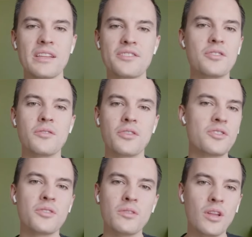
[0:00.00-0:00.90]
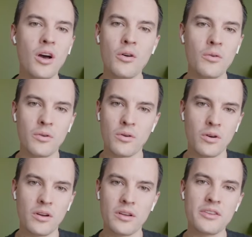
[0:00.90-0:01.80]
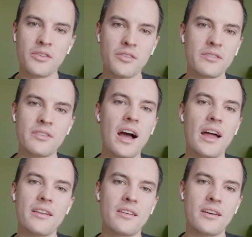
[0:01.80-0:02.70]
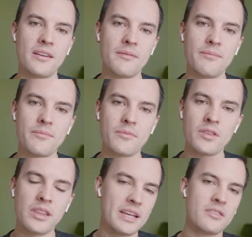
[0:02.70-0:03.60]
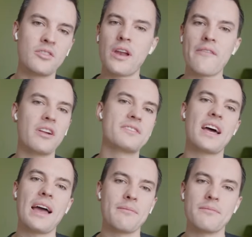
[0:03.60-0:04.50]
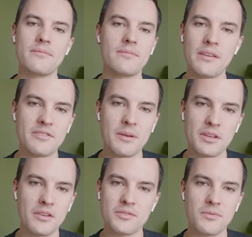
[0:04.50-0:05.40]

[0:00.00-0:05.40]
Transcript: you're too low, and you're not. Like, you don't have enough time if something goes